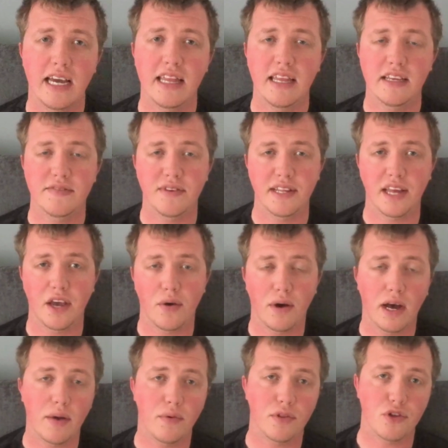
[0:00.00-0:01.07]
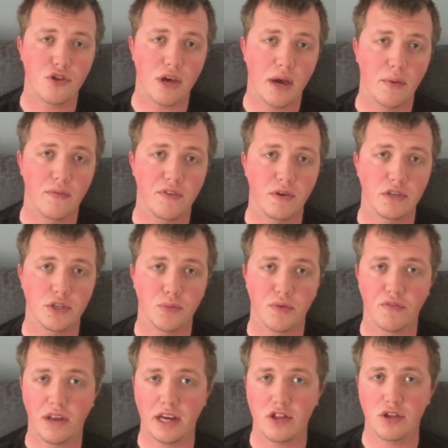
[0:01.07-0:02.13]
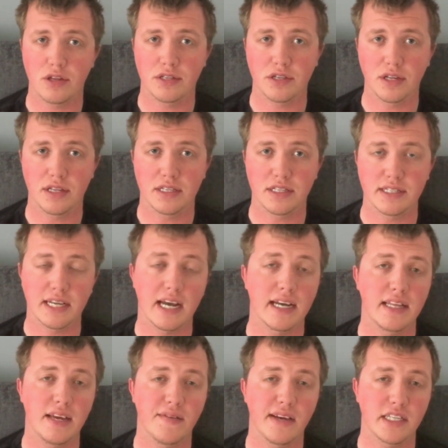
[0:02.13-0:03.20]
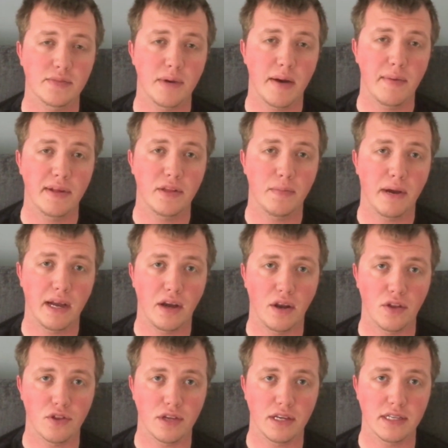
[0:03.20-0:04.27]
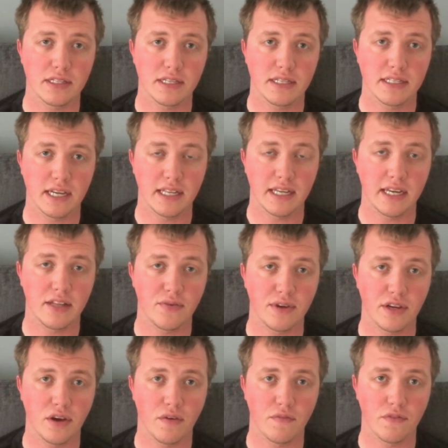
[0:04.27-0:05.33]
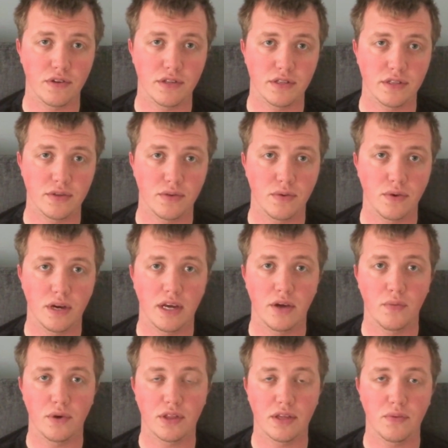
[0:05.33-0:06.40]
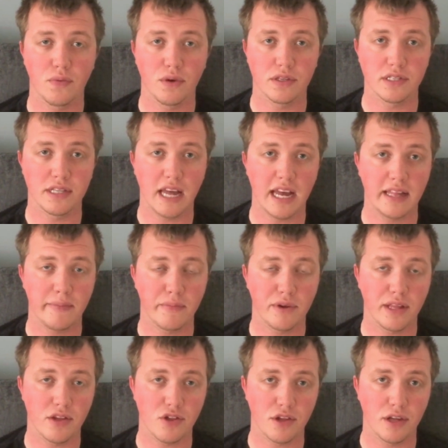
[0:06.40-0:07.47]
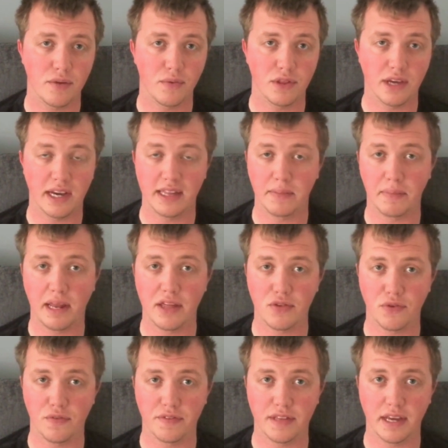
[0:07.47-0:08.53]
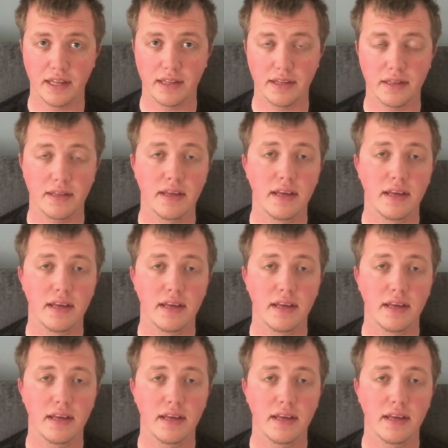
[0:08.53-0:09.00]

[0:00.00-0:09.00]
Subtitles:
In this video, I want to share with you some reflections on the Society of Experimental Biologies centenary conference, which it was in Edinburgh this year, which I had the pleasure of attending.